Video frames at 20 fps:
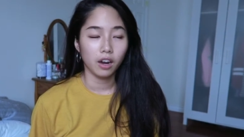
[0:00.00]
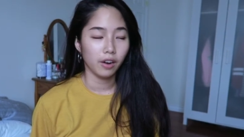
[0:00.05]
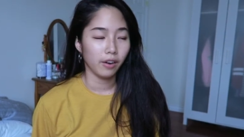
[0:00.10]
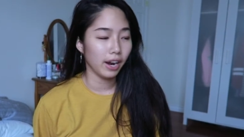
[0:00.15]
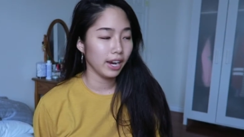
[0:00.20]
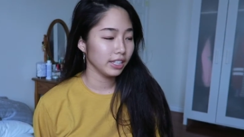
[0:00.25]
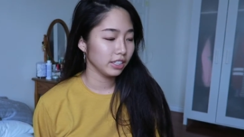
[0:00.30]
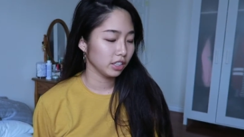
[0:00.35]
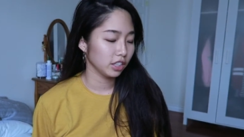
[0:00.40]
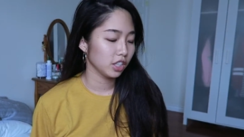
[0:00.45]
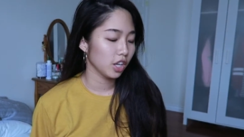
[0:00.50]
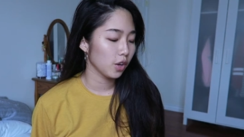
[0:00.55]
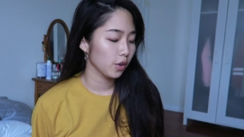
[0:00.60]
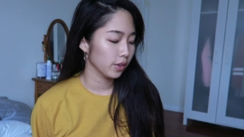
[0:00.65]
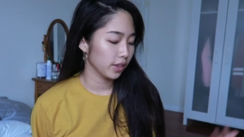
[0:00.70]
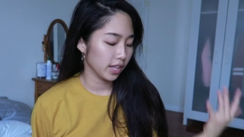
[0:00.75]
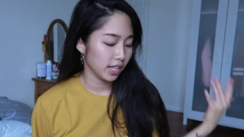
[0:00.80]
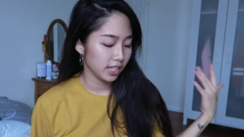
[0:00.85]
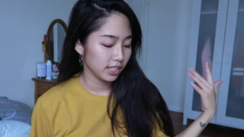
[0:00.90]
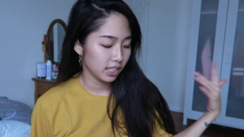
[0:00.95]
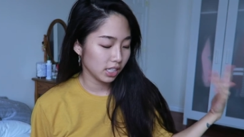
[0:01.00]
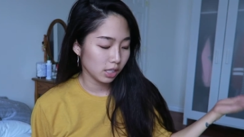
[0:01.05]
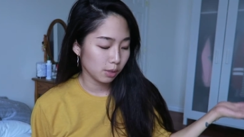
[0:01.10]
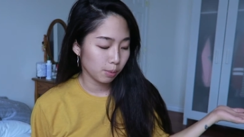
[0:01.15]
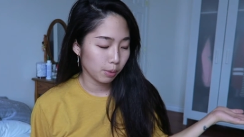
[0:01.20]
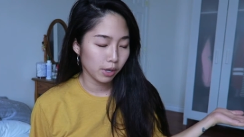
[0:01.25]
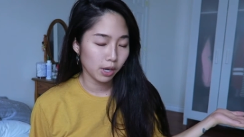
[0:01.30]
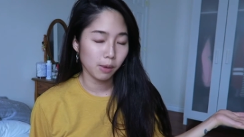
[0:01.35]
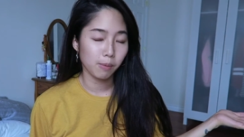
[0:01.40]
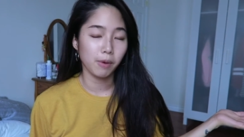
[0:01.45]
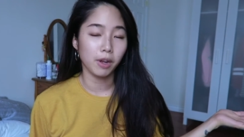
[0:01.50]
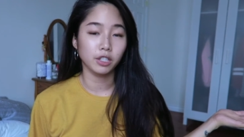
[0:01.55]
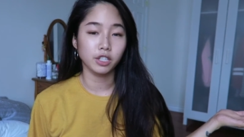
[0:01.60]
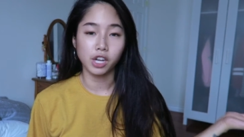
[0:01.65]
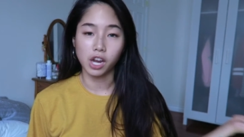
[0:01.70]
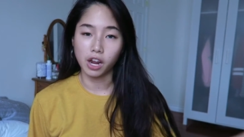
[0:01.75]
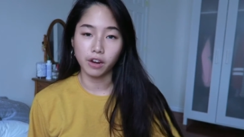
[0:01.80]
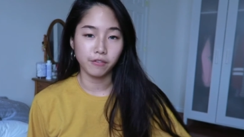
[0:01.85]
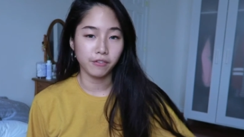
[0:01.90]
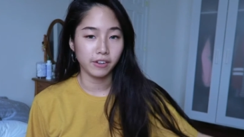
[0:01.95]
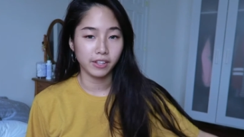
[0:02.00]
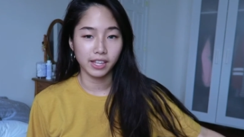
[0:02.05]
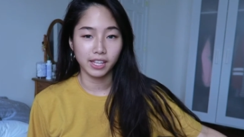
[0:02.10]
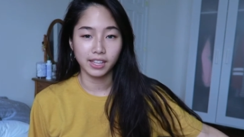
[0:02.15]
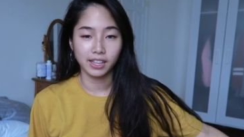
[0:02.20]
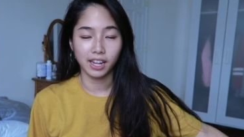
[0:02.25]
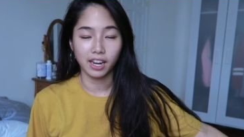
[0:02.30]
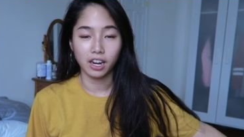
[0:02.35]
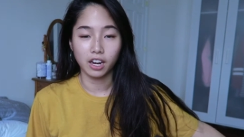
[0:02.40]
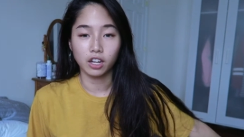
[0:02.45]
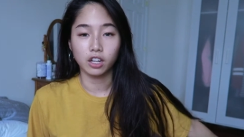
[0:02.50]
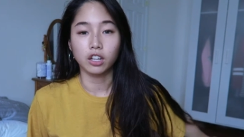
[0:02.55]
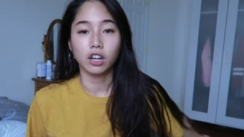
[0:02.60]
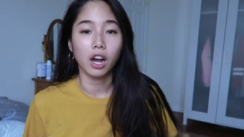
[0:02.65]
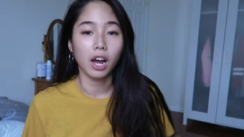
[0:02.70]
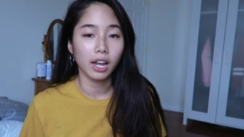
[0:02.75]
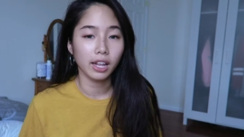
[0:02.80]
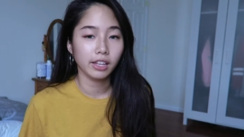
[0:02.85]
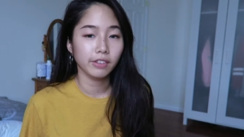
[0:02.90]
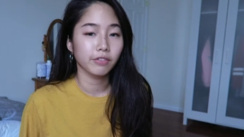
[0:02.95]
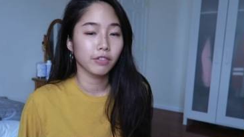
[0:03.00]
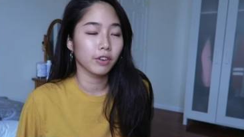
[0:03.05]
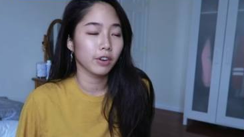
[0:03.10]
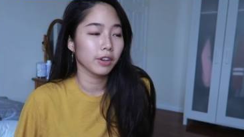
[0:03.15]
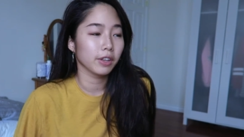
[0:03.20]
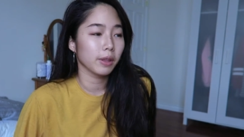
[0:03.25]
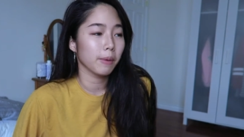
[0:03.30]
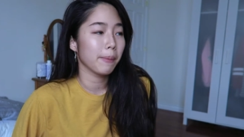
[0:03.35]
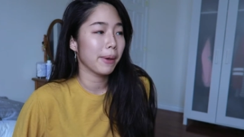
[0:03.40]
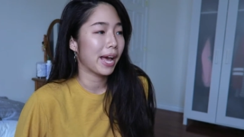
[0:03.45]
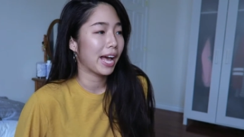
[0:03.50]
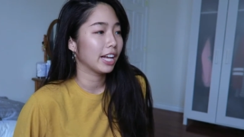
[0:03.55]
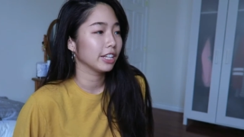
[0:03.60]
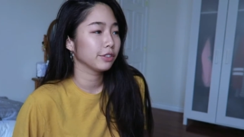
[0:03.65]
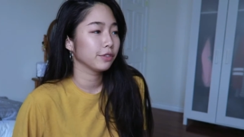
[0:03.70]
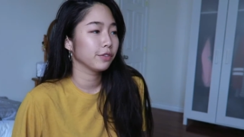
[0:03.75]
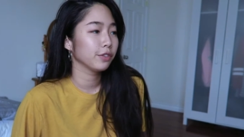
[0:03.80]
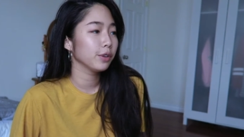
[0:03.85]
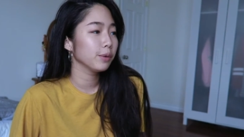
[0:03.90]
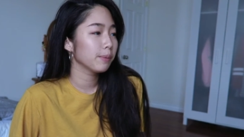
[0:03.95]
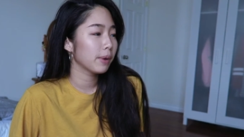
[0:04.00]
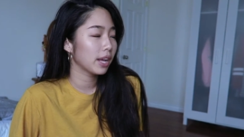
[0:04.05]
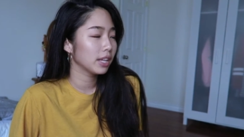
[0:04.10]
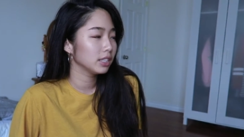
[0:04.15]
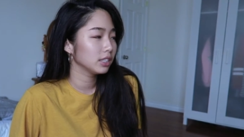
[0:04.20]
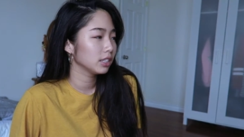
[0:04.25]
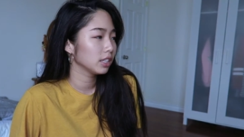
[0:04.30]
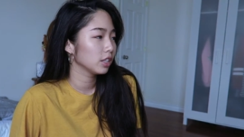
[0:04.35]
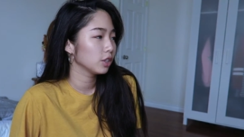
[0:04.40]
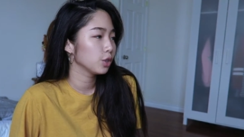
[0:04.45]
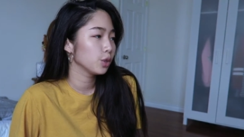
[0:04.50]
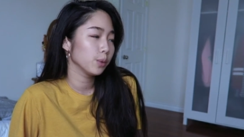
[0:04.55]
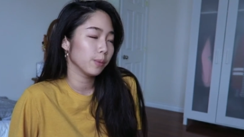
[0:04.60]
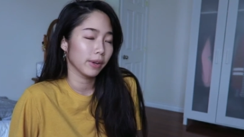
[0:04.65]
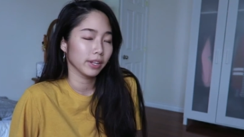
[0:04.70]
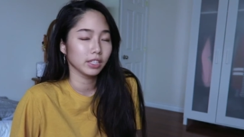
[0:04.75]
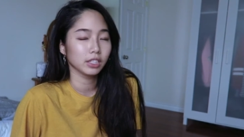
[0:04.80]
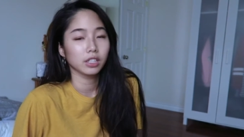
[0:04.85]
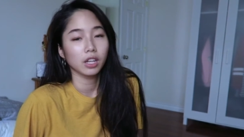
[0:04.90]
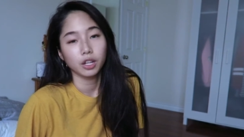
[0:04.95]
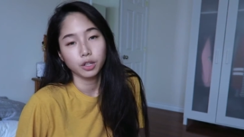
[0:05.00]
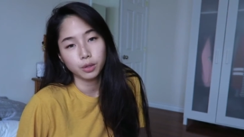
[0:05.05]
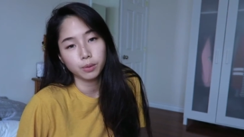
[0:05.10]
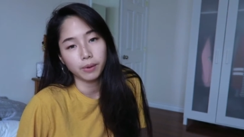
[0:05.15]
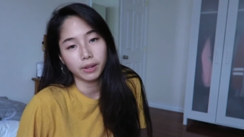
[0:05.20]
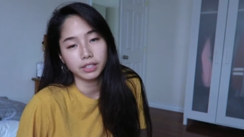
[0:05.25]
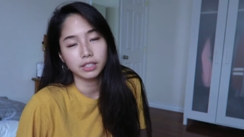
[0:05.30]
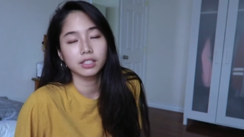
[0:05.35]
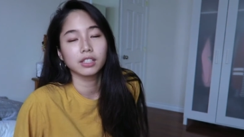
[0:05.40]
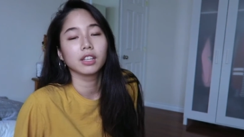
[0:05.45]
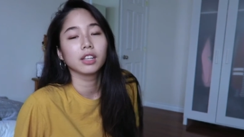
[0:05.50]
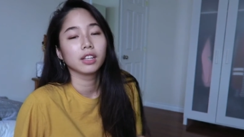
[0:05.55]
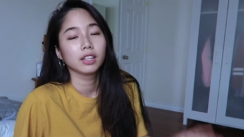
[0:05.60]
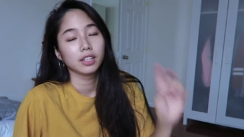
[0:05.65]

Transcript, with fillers: all right so this is pretty much everything that i got for the past few months two months two months